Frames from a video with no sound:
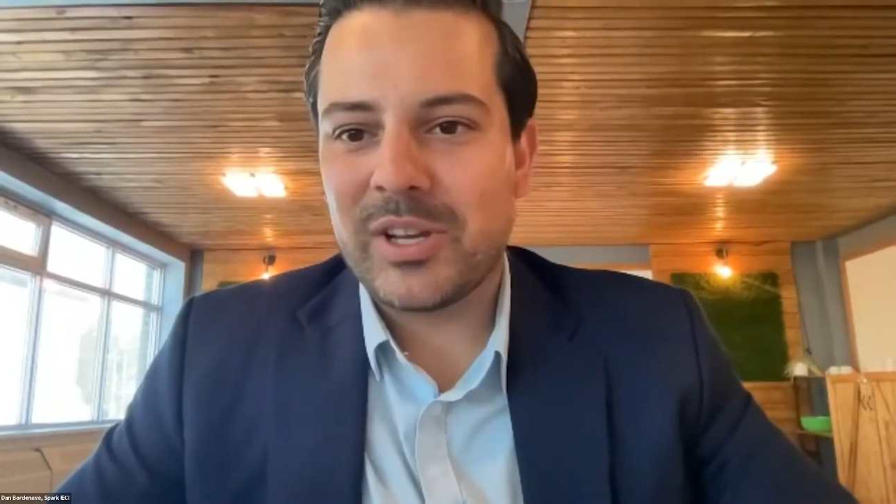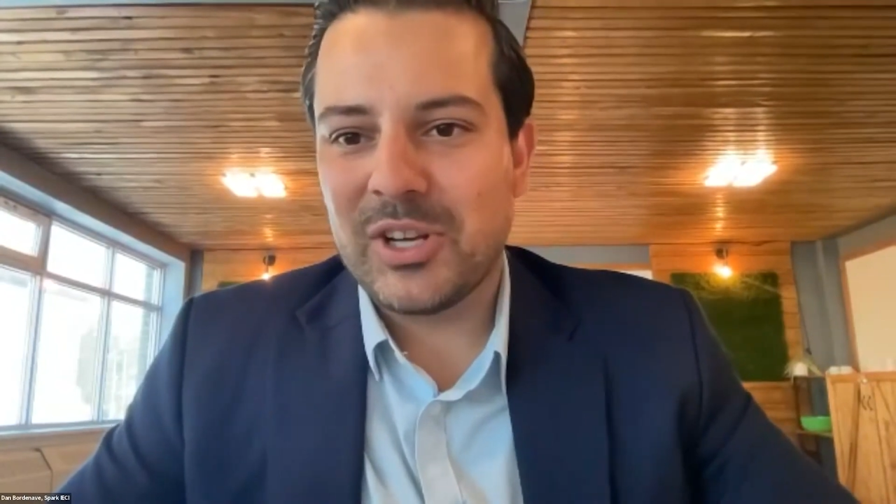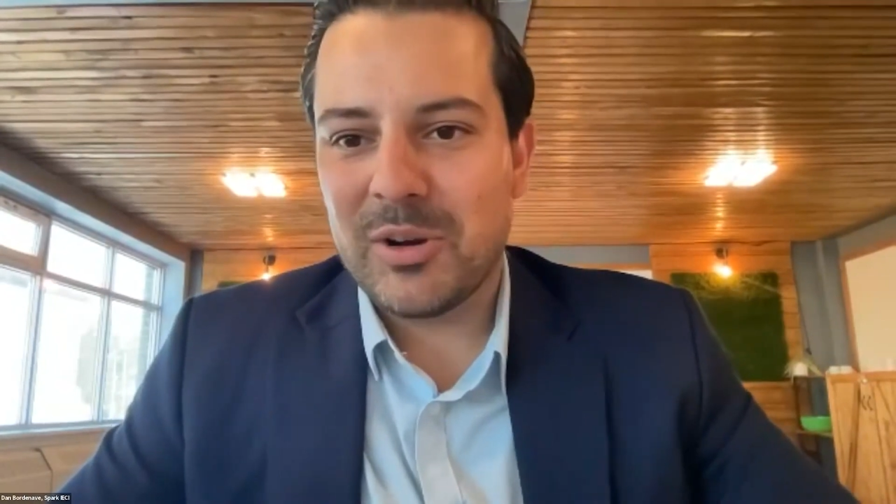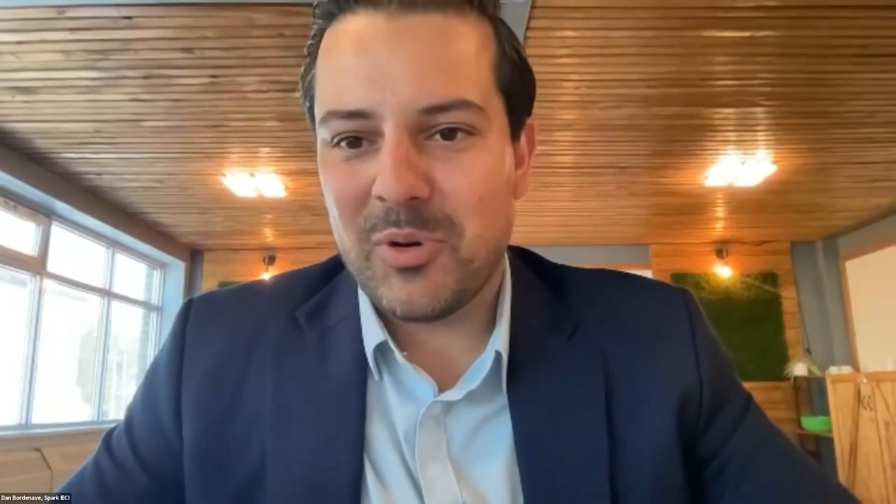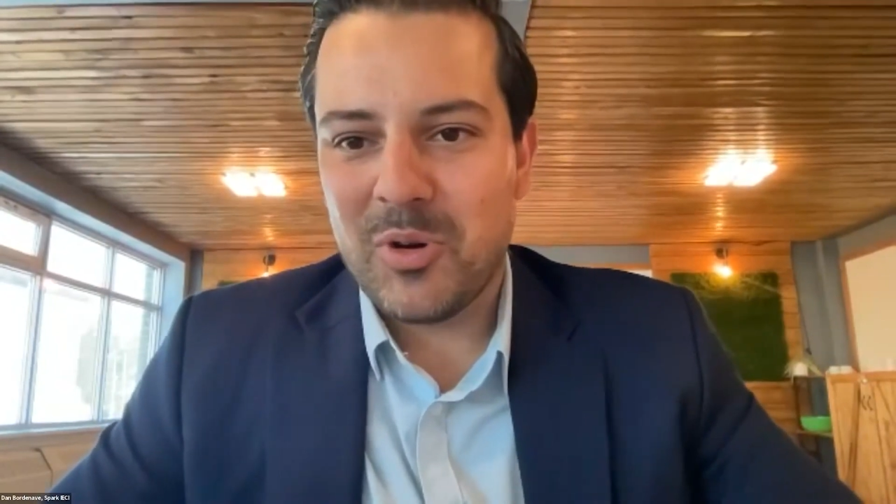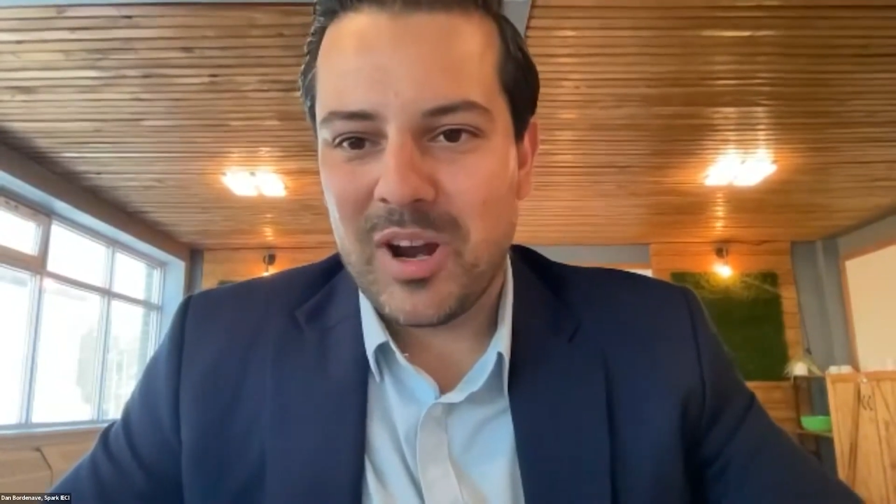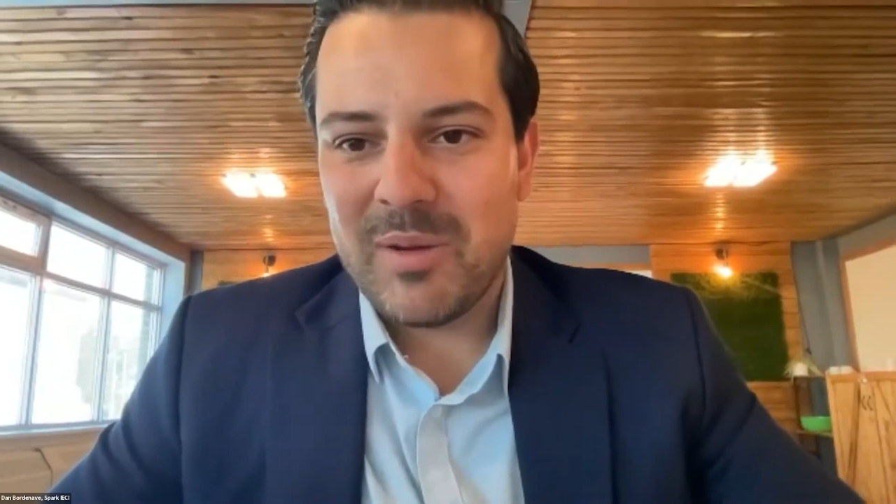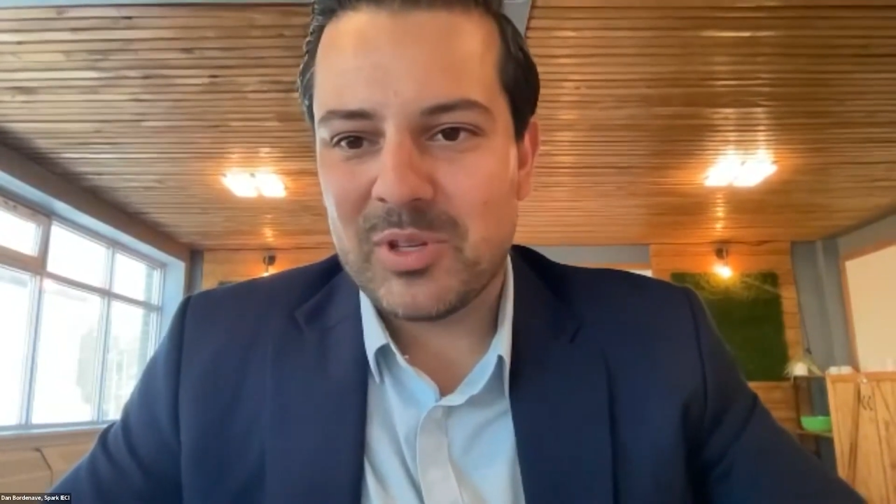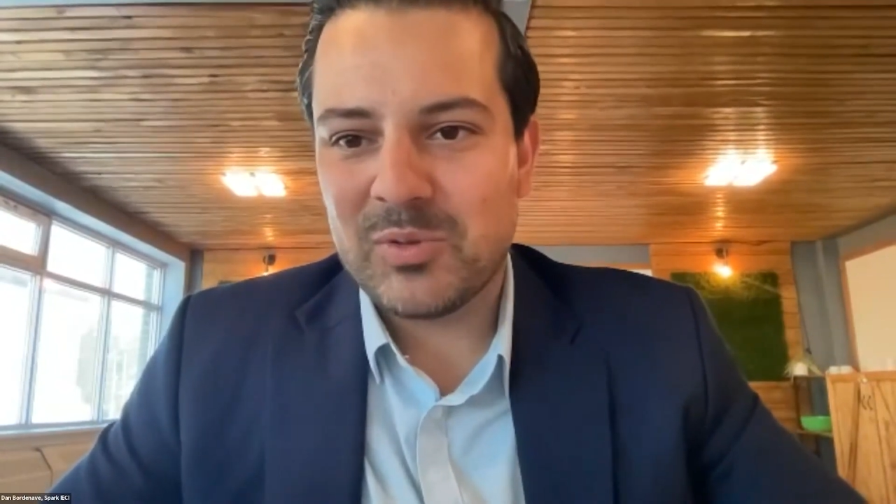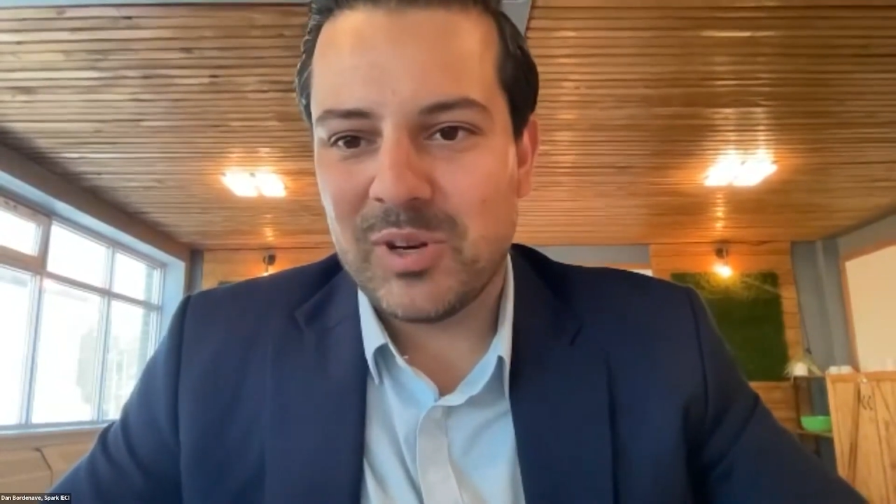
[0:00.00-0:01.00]
start
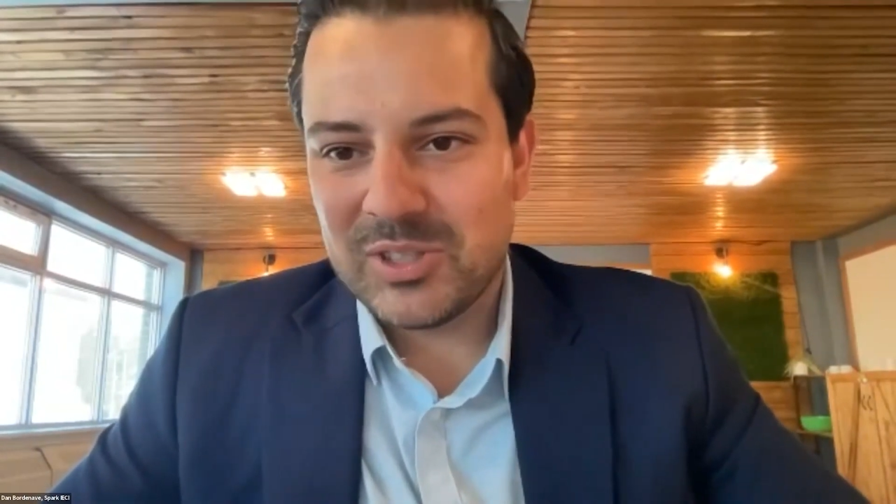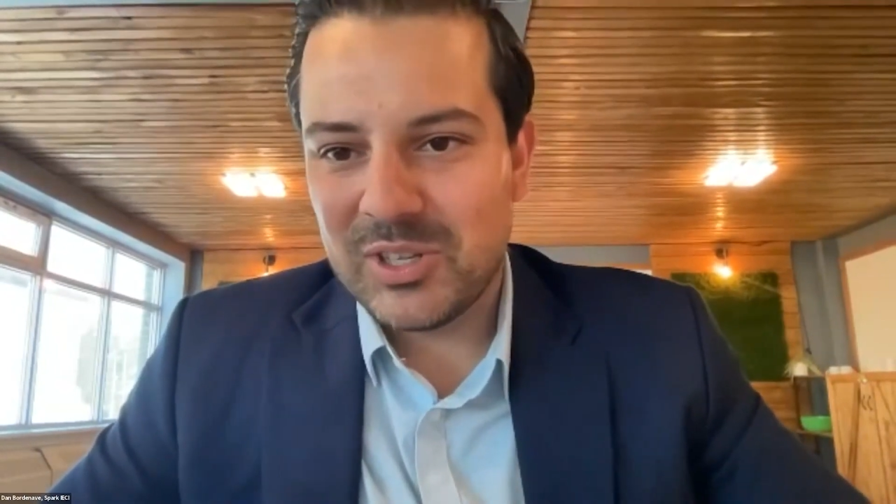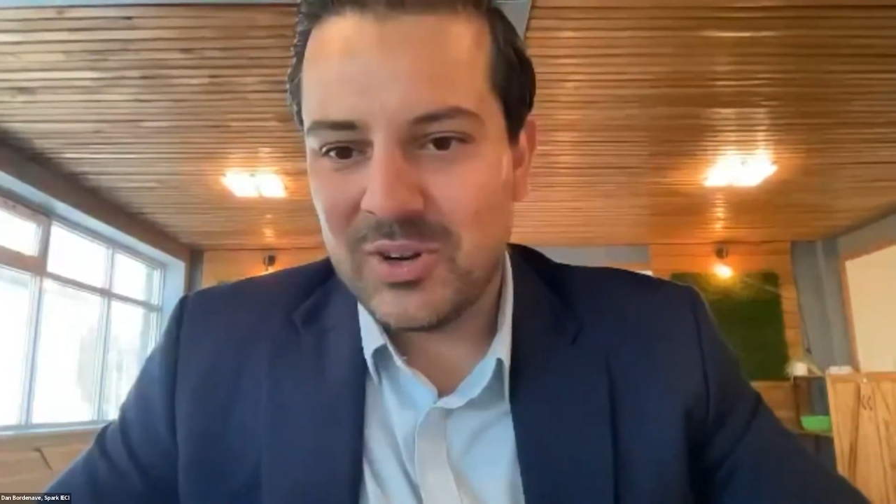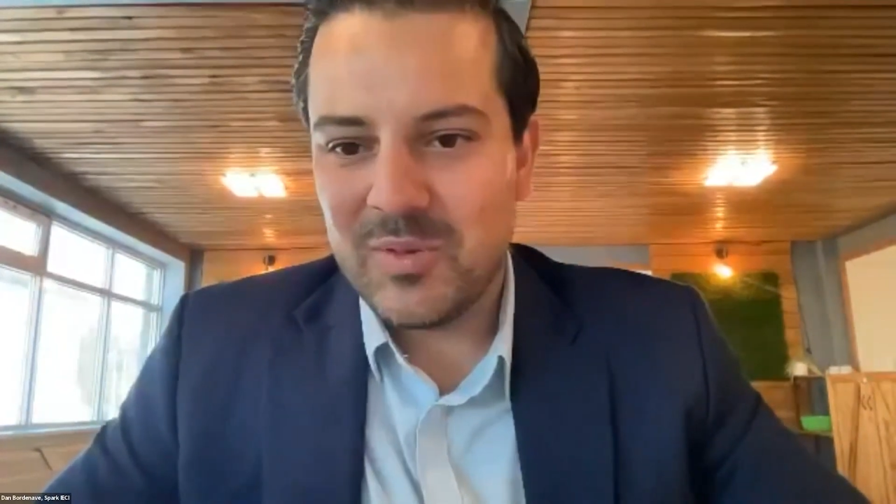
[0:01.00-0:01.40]
program as well too,